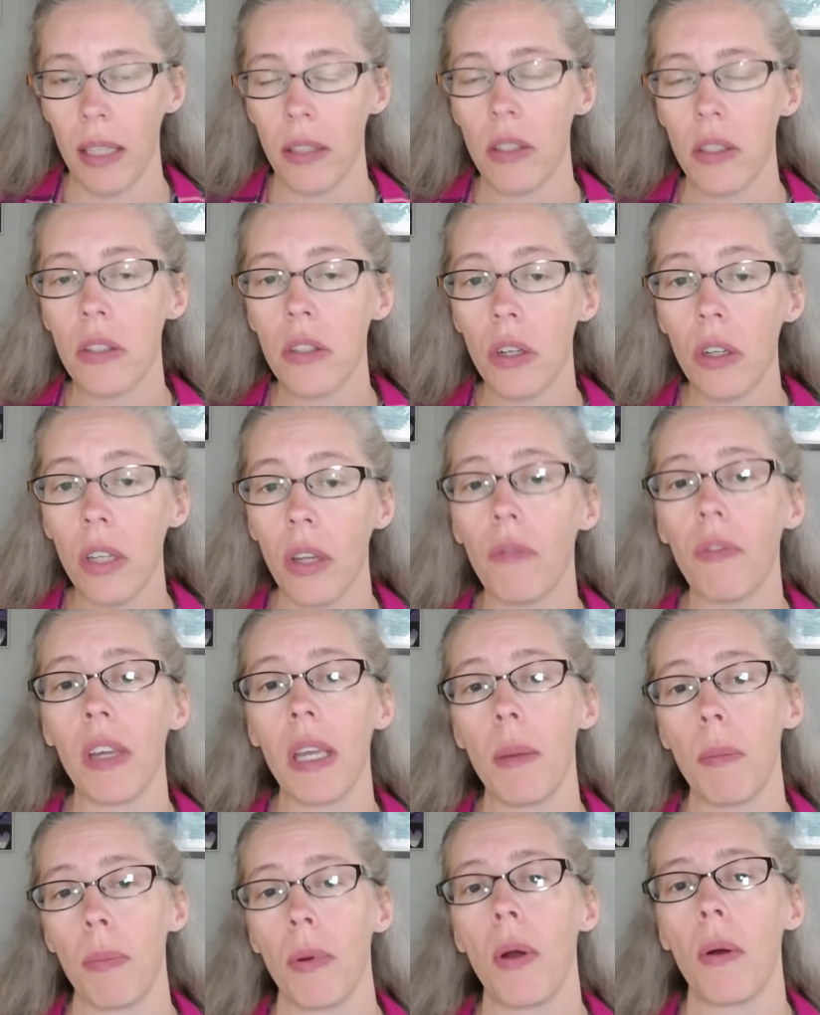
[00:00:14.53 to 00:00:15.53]
It's a
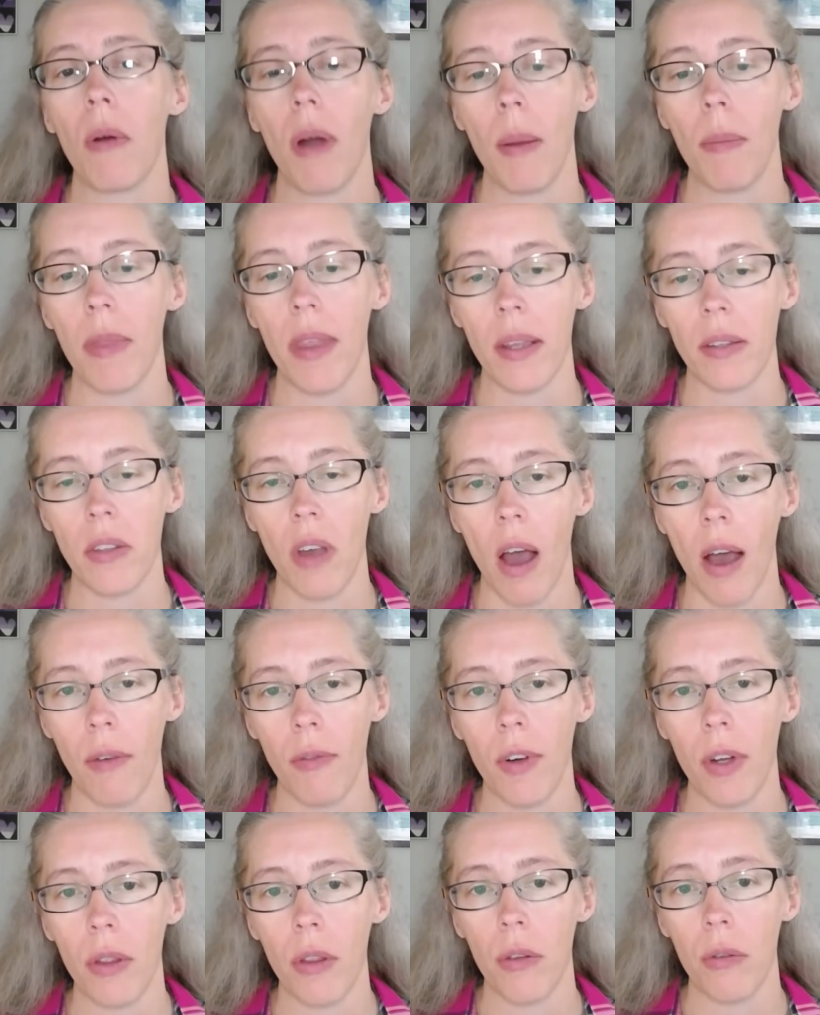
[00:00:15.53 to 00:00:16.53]
certificate program that's
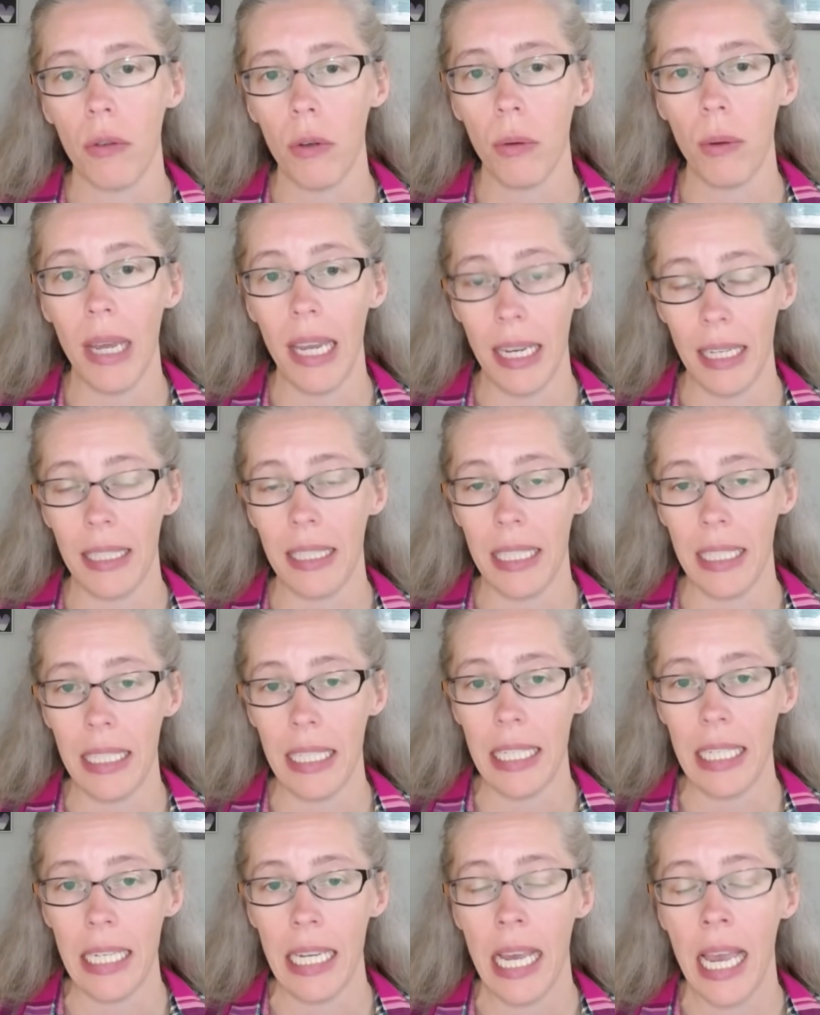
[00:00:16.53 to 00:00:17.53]
offered through
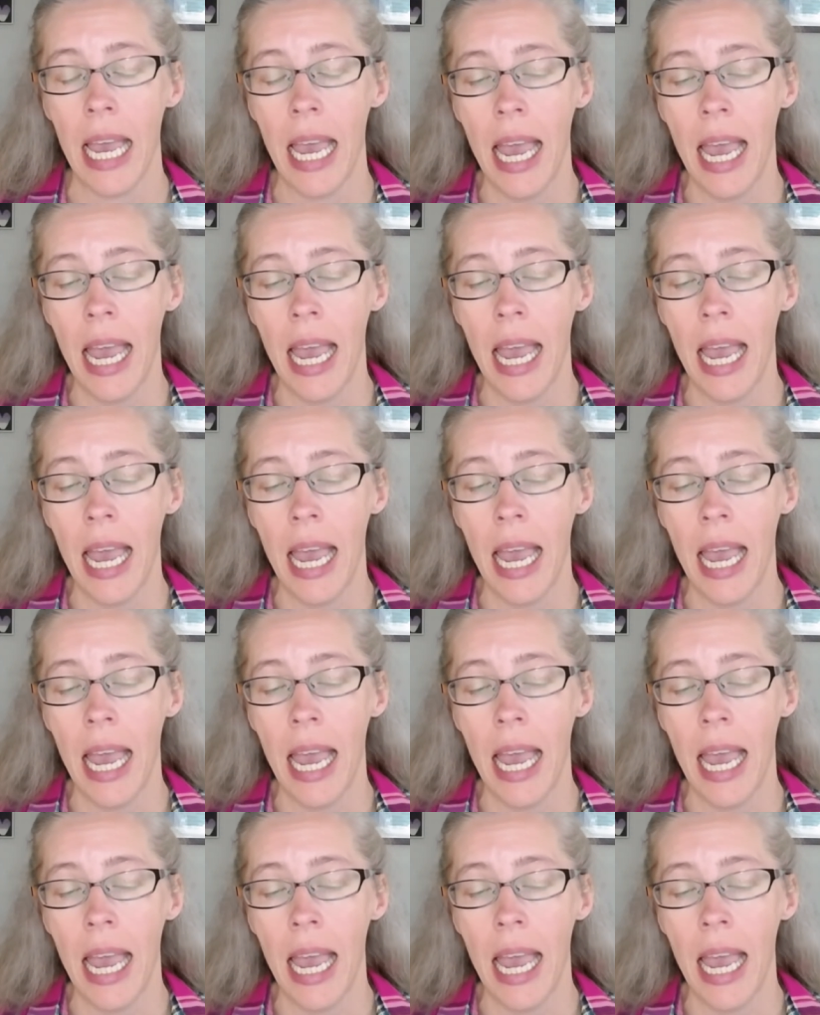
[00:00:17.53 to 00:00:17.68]
ATD.